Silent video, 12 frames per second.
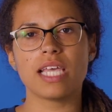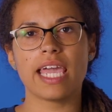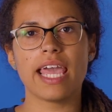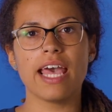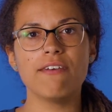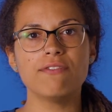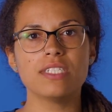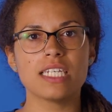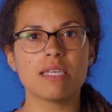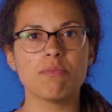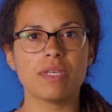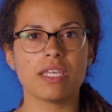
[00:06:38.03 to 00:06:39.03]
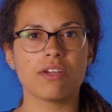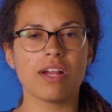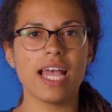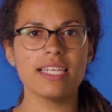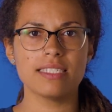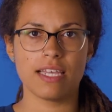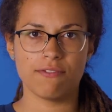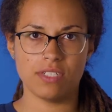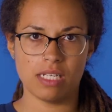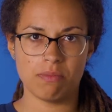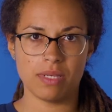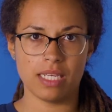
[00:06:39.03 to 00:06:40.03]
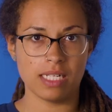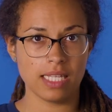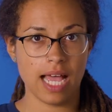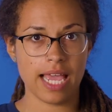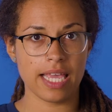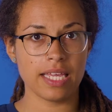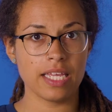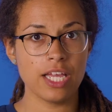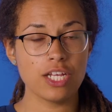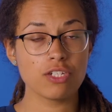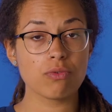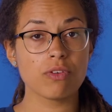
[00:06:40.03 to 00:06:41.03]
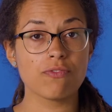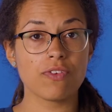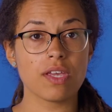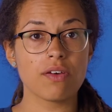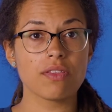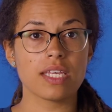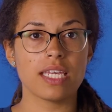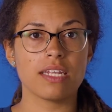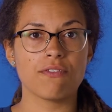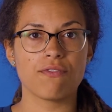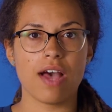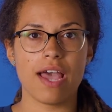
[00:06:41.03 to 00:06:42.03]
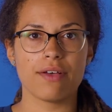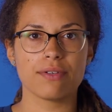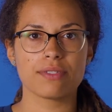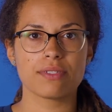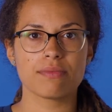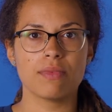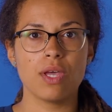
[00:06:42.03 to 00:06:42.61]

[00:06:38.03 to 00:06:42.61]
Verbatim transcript: a FTP or SFTP client to reveal the hidden files.